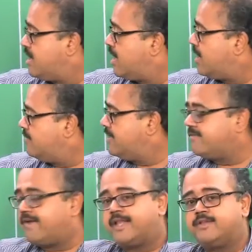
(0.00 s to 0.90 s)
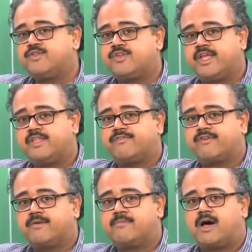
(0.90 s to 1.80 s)
how will the value change
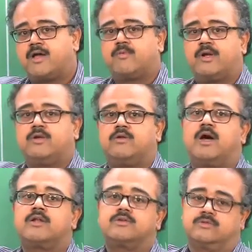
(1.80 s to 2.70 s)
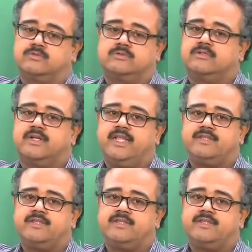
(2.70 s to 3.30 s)
from R1 to R2, right.